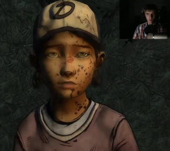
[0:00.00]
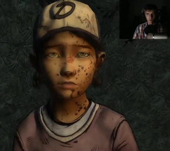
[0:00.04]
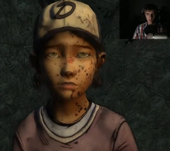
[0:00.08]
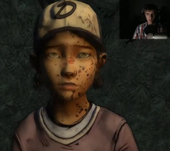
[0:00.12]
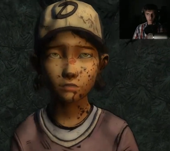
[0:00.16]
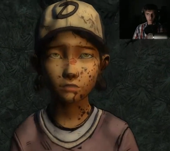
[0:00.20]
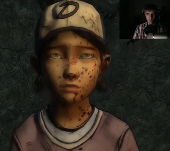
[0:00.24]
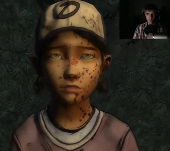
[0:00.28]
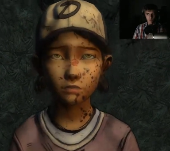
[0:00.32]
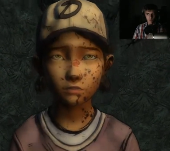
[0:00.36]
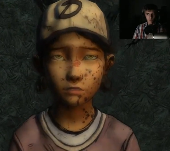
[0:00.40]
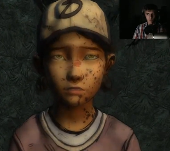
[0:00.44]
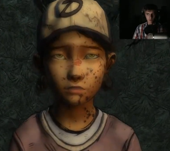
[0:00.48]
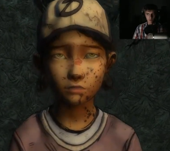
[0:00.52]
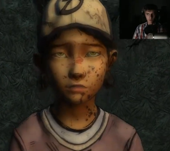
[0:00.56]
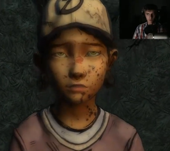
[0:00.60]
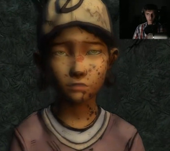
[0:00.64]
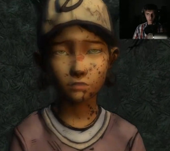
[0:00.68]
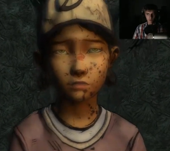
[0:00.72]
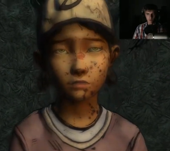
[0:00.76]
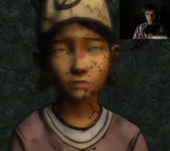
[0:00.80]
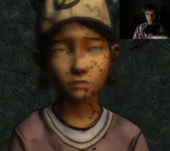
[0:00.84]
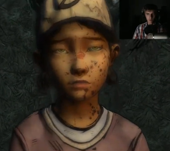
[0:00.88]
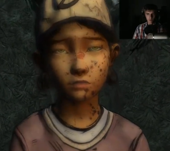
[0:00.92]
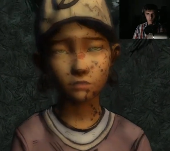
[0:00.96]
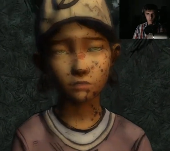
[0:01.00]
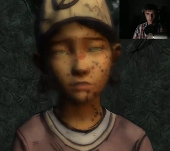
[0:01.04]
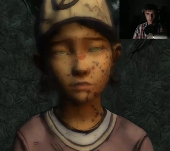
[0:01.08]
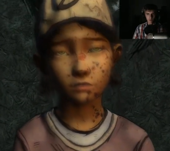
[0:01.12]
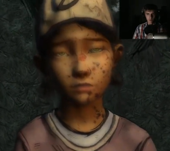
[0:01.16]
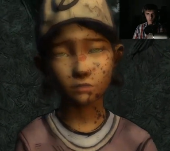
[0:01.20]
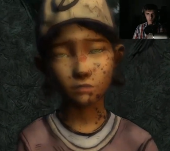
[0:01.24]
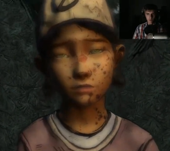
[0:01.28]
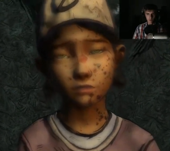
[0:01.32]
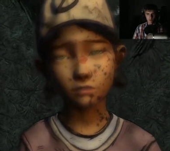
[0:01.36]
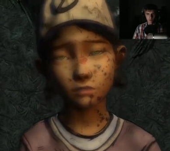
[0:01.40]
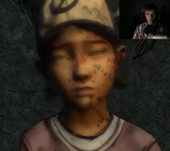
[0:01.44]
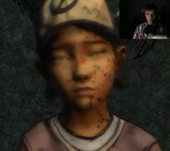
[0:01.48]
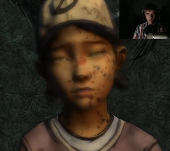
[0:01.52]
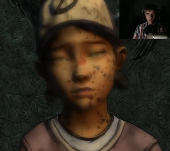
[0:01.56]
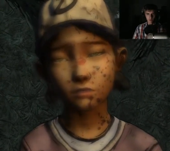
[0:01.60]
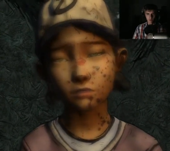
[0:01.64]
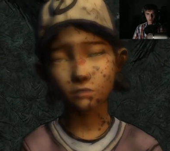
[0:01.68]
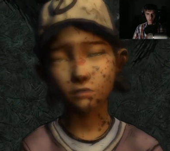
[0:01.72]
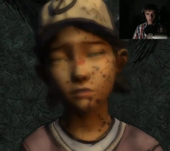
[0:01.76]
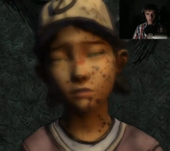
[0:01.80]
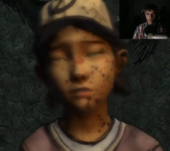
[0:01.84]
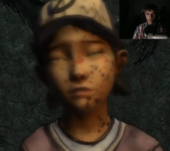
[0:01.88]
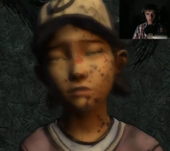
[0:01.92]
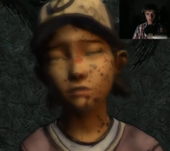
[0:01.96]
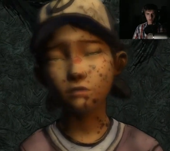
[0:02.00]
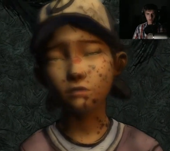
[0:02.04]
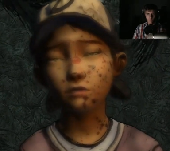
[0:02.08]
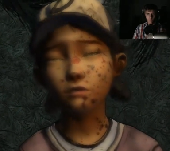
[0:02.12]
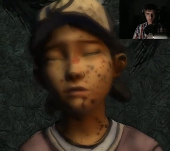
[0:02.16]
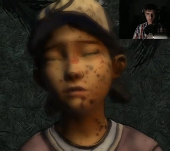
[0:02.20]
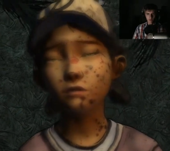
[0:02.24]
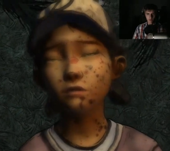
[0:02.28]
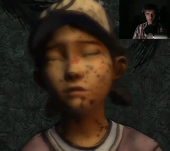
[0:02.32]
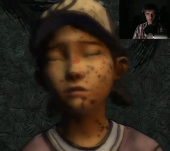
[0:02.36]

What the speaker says: (silence)